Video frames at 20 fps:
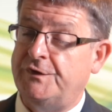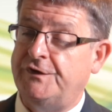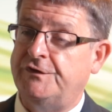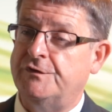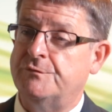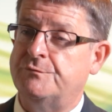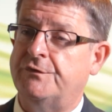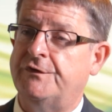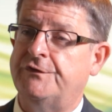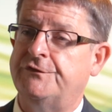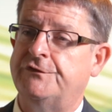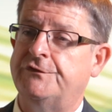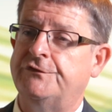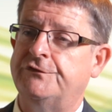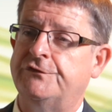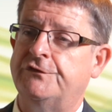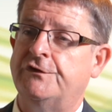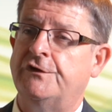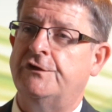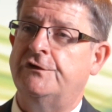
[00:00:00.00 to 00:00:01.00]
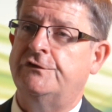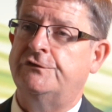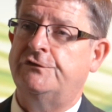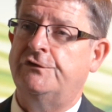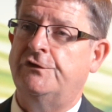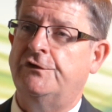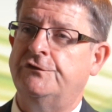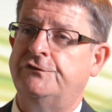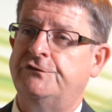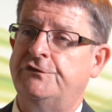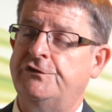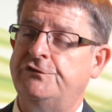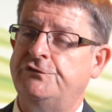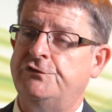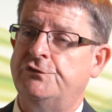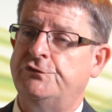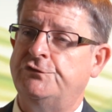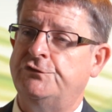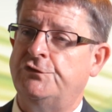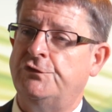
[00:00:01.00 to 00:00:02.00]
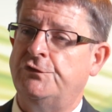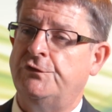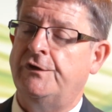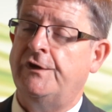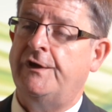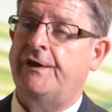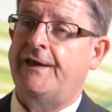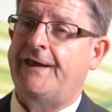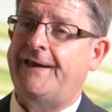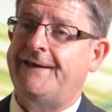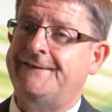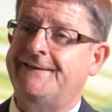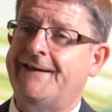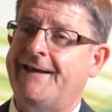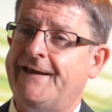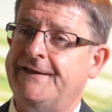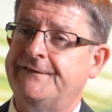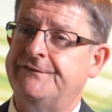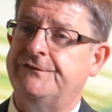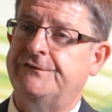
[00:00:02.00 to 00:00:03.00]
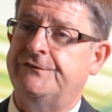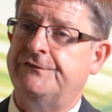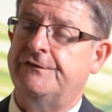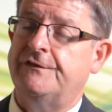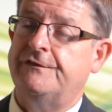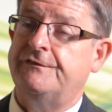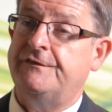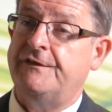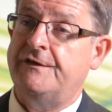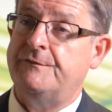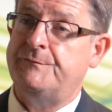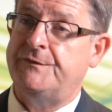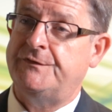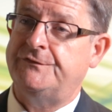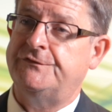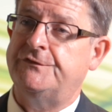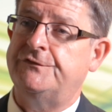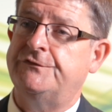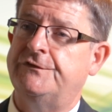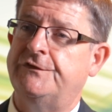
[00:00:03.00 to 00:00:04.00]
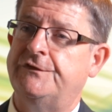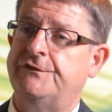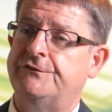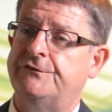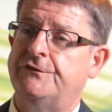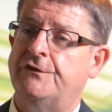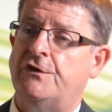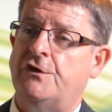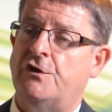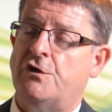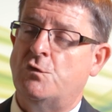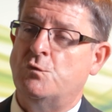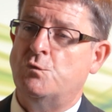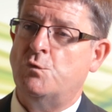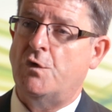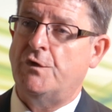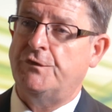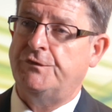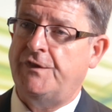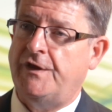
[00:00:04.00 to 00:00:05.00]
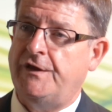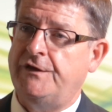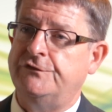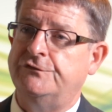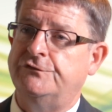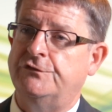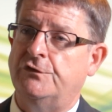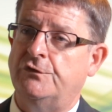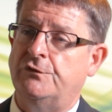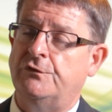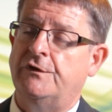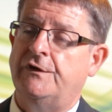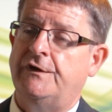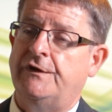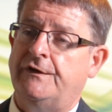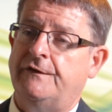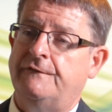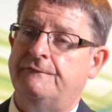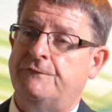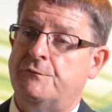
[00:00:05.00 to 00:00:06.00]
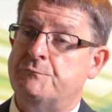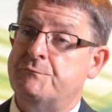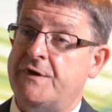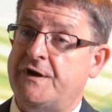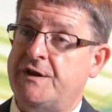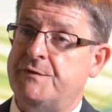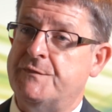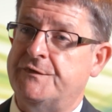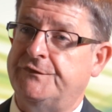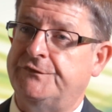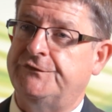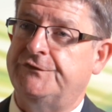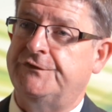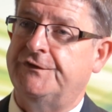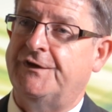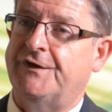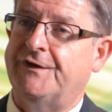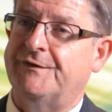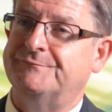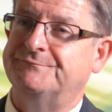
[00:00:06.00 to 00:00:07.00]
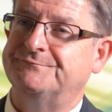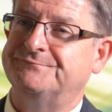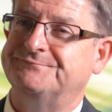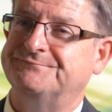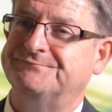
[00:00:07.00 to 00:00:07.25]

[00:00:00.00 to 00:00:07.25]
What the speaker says: media presence to continue to enhance their businesses and what they do for many months to come.